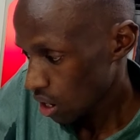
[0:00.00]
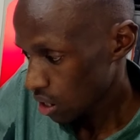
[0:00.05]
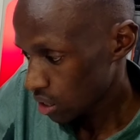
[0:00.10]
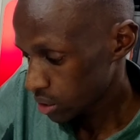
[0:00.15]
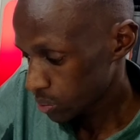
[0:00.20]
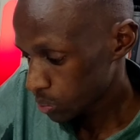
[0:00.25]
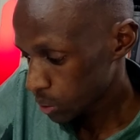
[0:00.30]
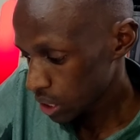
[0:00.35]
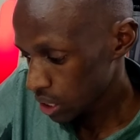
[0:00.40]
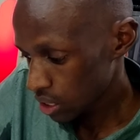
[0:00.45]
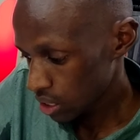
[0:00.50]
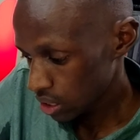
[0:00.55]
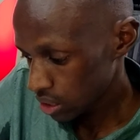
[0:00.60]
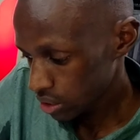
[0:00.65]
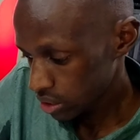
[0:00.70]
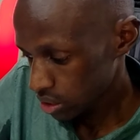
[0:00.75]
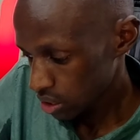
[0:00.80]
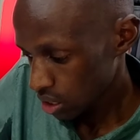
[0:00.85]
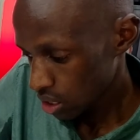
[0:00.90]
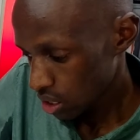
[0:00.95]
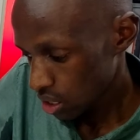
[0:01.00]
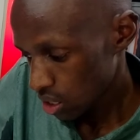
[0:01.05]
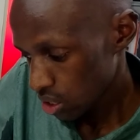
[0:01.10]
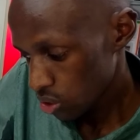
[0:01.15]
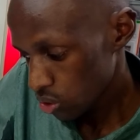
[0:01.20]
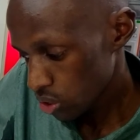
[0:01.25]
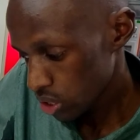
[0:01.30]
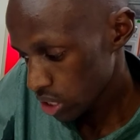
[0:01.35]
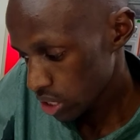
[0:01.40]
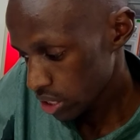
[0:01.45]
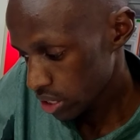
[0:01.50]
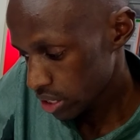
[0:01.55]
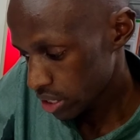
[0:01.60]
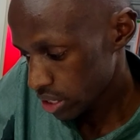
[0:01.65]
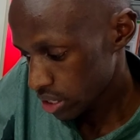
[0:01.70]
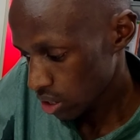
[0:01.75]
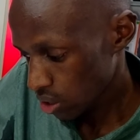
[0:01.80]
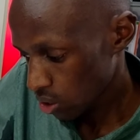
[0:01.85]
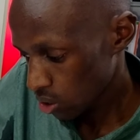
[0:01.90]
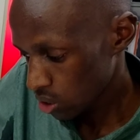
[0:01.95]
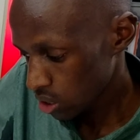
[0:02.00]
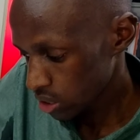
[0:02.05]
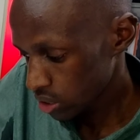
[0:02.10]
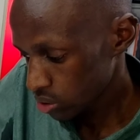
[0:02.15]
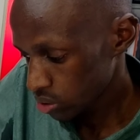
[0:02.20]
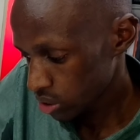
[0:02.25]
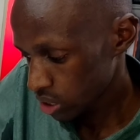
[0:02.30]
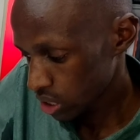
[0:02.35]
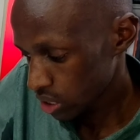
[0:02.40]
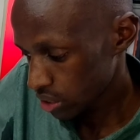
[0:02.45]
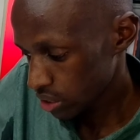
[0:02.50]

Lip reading: speed lights, you need only to set